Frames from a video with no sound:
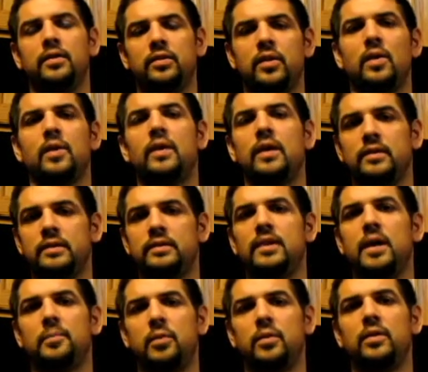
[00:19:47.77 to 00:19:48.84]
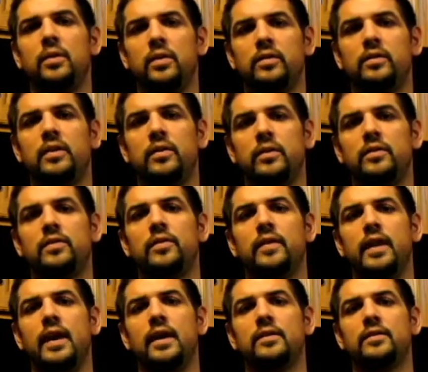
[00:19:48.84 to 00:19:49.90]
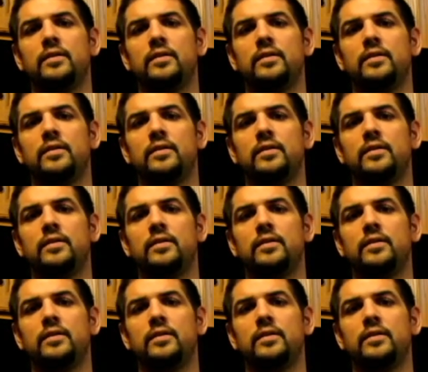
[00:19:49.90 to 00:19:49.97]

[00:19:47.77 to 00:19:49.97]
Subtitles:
start a separate little series for that.